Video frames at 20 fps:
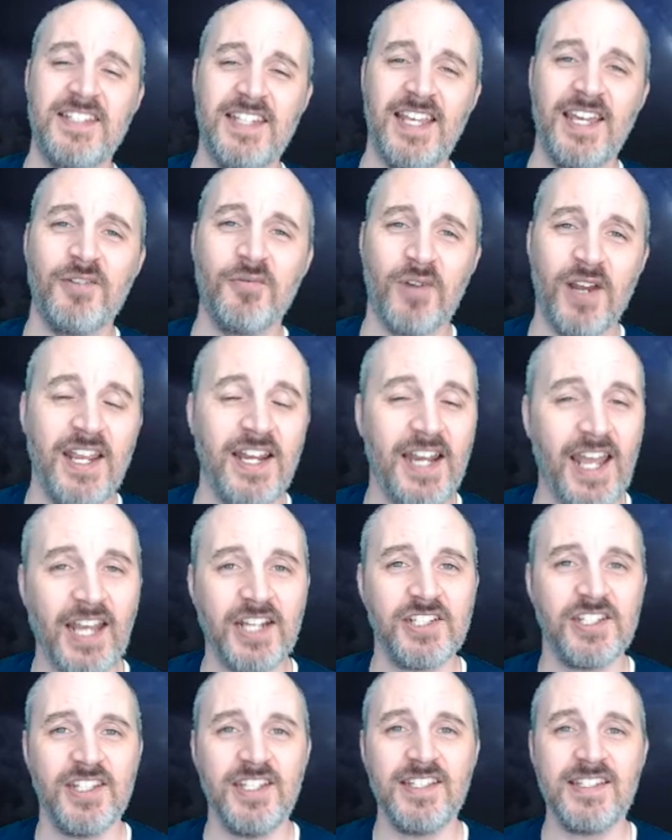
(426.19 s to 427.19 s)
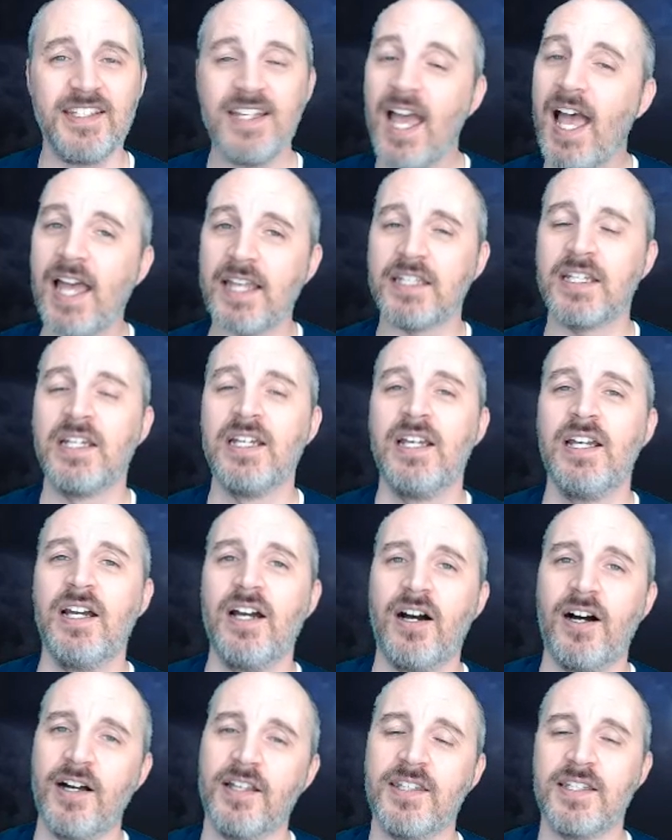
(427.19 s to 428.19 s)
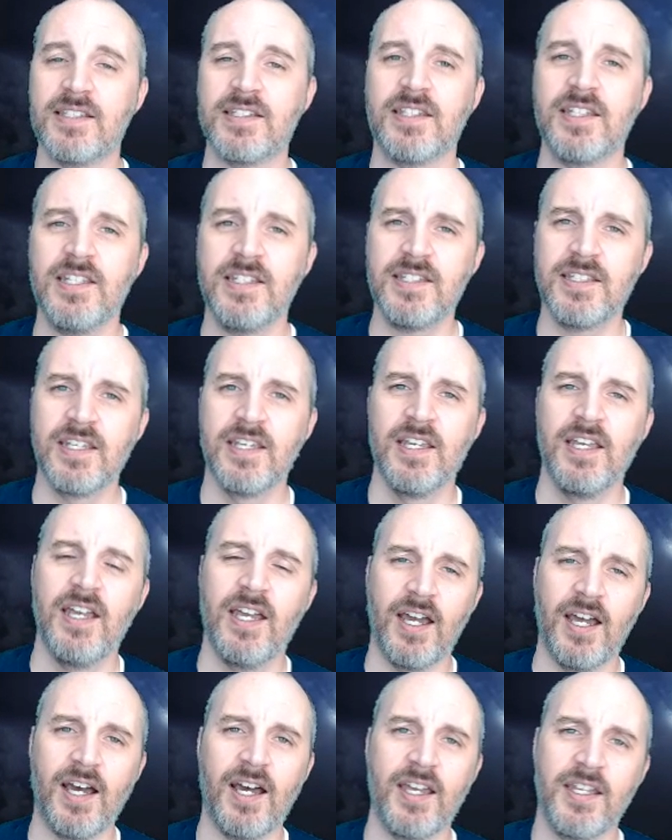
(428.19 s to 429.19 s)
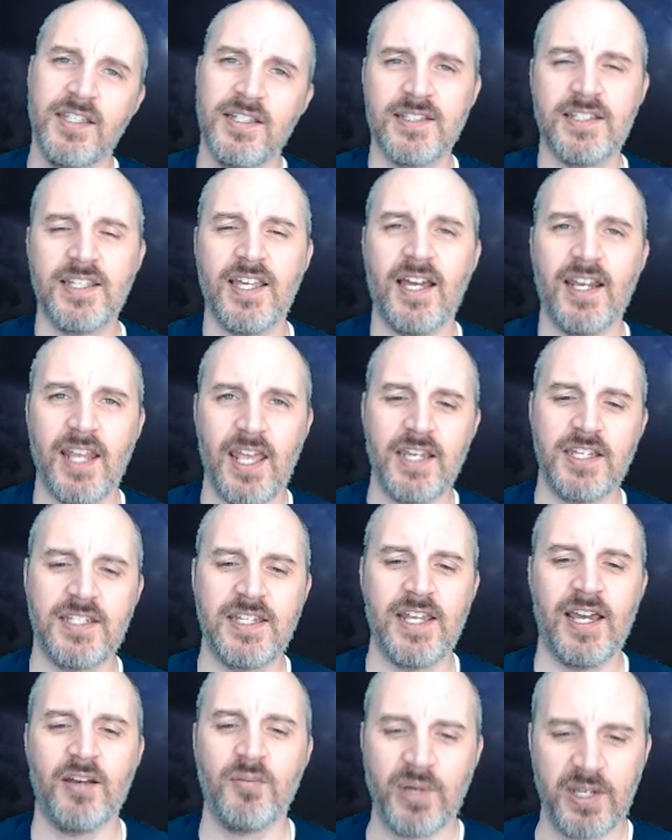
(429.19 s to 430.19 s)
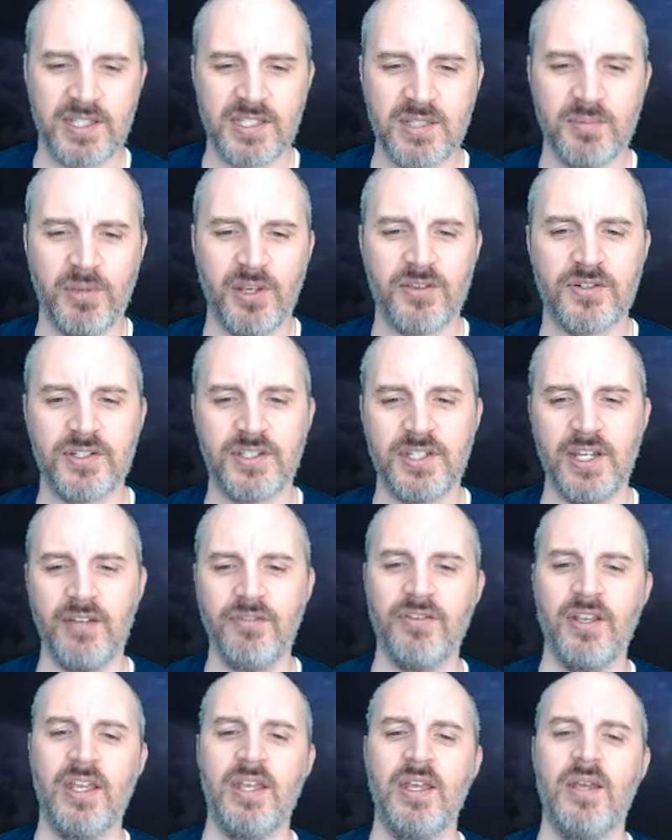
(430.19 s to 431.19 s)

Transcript: Dead Rain actually is not on this list. It just got edged out by some other stuff.